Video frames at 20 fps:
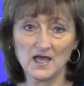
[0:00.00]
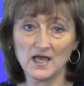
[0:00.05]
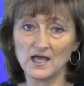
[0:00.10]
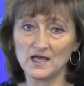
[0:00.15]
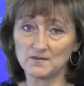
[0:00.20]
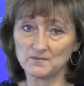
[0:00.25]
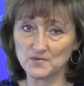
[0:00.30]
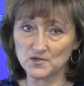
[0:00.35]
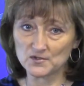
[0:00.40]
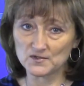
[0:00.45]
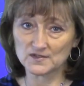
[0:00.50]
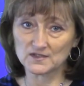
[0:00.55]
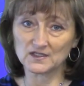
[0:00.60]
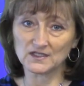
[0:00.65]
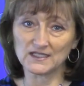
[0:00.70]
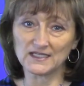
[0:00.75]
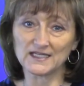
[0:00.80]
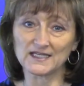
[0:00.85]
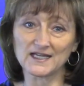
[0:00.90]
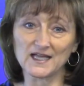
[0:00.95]
And most
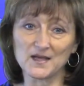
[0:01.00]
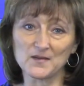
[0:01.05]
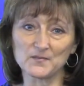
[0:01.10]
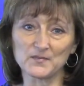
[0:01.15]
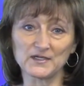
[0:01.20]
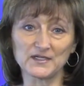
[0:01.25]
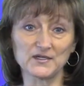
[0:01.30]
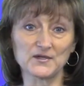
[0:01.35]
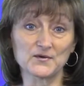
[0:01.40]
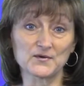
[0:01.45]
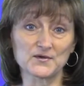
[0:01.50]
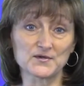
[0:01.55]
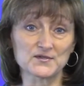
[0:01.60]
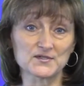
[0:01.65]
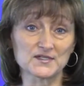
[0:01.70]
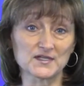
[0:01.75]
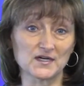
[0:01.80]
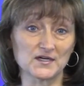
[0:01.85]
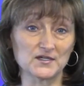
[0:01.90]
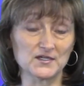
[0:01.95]
cleaning company
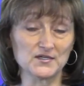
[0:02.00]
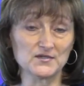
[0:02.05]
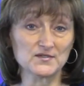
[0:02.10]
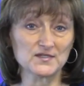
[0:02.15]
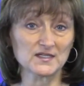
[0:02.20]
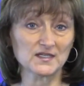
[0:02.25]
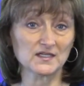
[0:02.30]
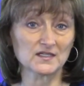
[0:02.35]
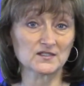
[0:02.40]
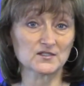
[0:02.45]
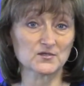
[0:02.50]
owners are using it